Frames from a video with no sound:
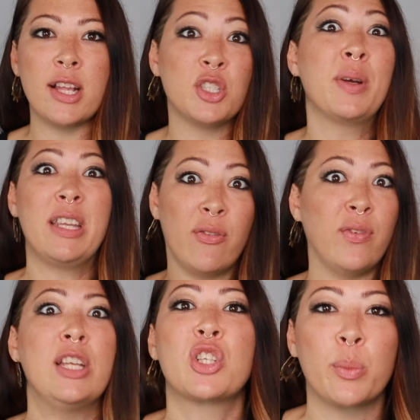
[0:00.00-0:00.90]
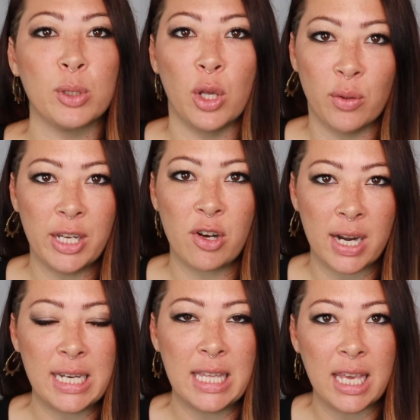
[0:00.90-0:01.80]
do any feature bloating or
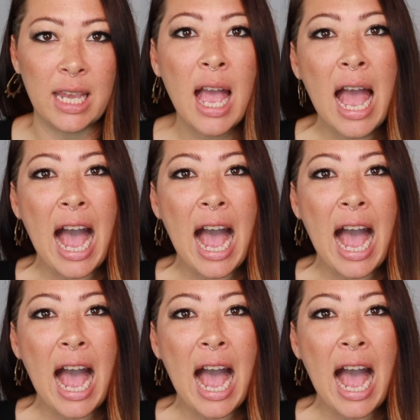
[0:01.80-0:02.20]
anything.